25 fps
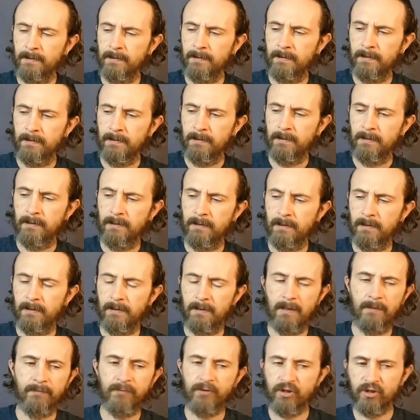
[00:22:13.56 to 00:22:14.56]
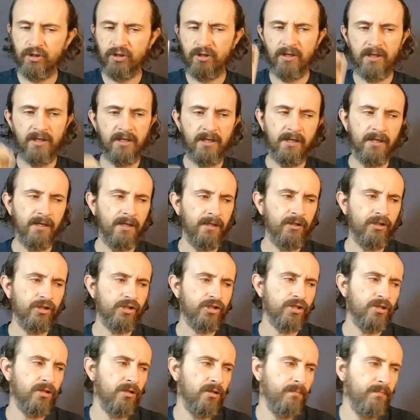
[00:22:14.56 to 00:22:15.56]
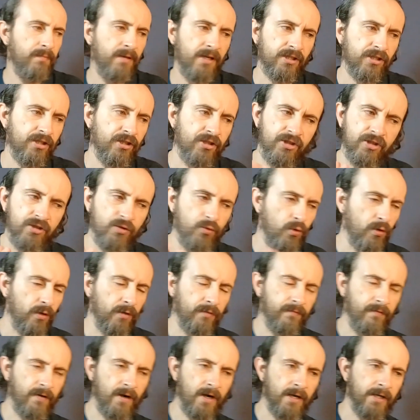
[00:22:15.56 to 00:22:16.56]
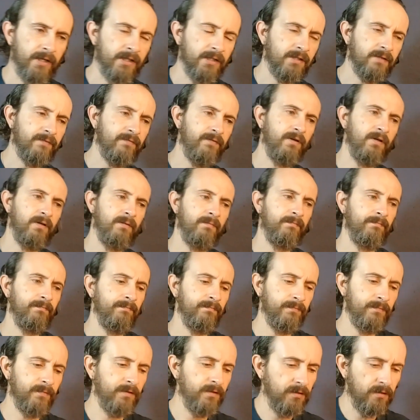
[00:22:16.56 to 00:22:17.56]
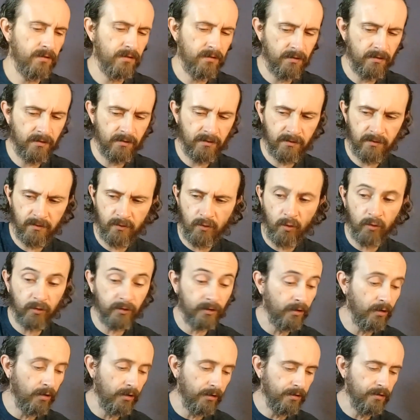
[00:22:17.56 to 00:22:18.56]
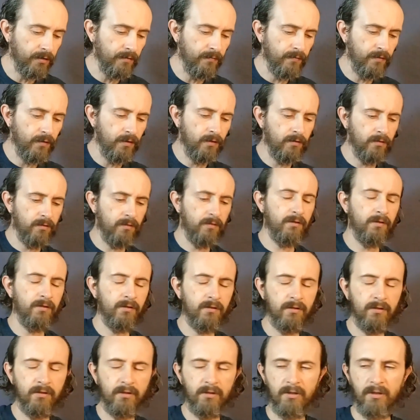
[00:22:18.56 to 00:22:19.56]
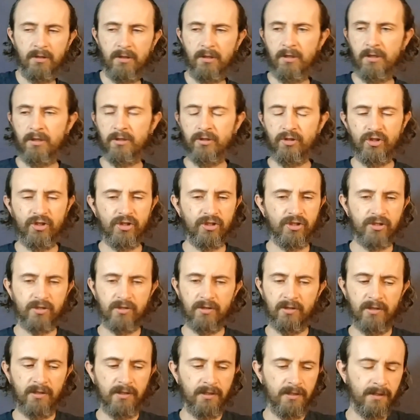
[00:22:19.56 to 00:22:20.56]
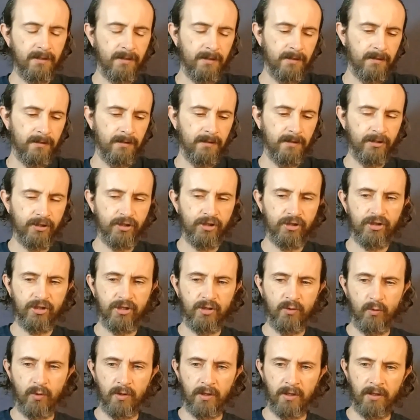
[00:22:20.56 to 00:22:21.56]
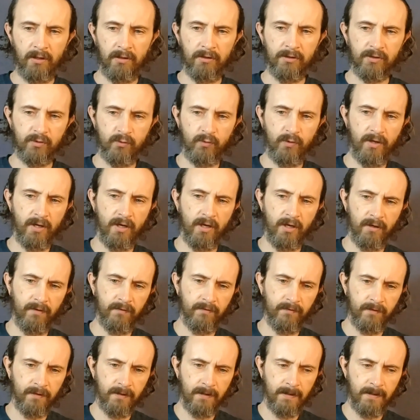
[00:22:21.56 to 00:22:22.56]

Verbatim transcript: I'm just going to get additional message or advice from the Golden Art Nouveau. Let's just see what else we have.